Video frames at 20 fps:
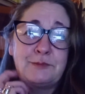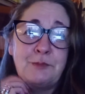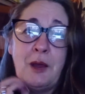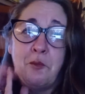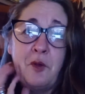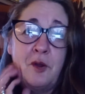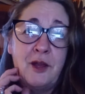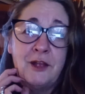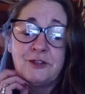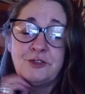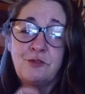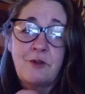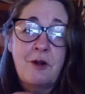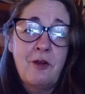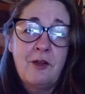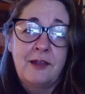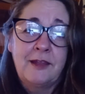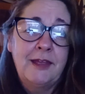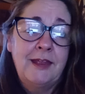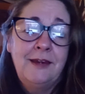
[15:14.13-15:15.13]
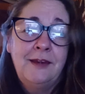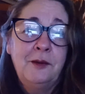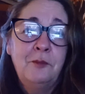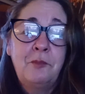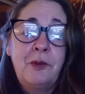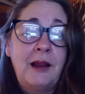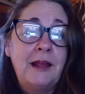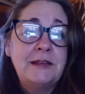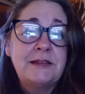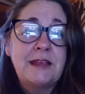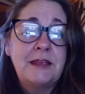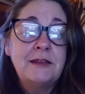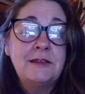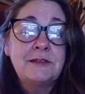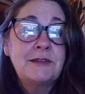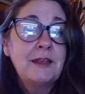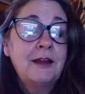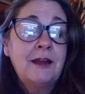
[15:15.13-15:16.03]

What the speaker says: my words wrong in places